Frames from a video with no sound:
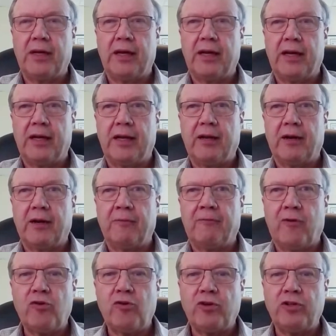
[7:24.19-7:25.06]
And our
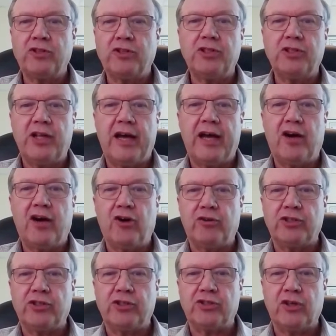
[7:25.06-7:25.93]
focus
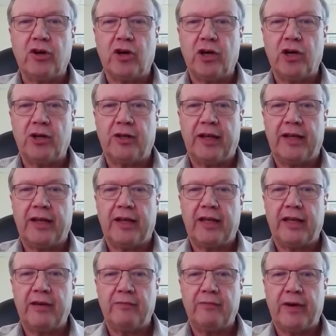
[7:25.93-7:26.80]
now is on
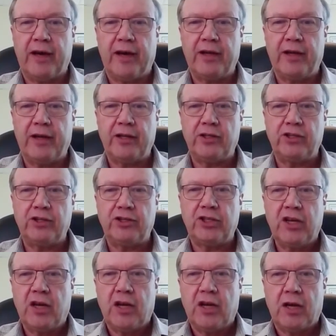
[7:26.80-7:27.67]
taking advantage